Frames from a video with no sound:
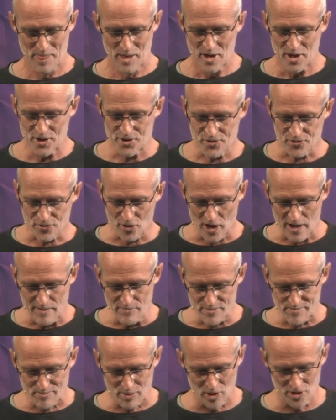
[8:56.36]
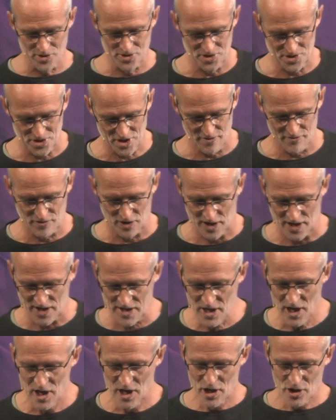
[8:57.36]
It's framed
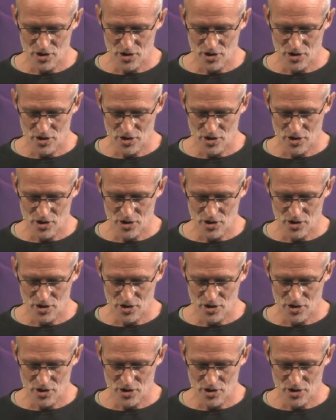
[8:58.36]
positively,